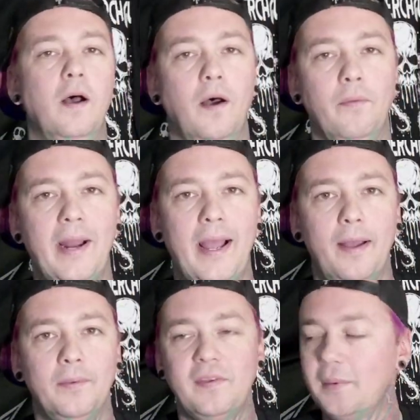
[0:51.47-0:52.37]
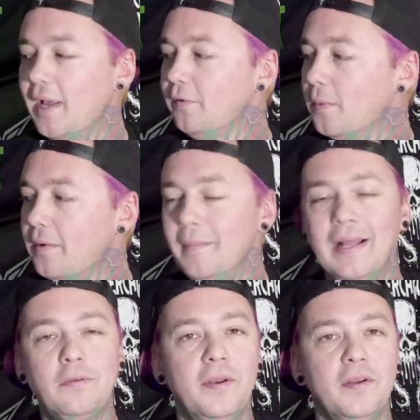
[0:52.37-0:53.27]
All right, what's up, guys? Welcome
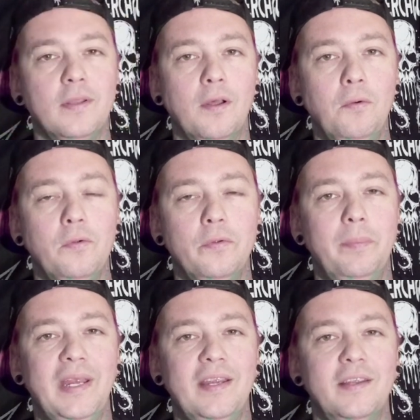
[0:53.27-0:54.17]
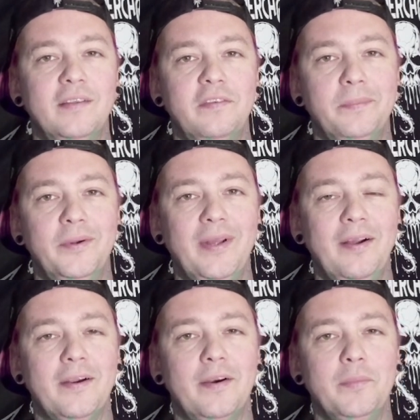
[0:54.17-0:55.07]
back to another Local Band
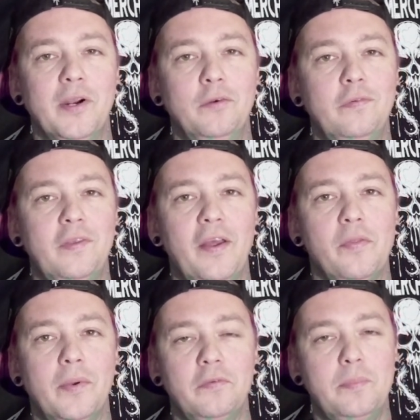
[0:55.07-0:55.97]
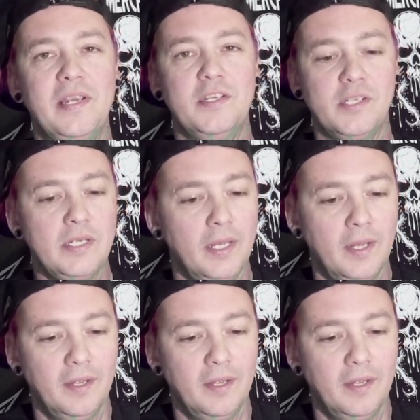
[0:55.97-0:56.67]
Smokeout. I'm your host, Inside the Most, BG.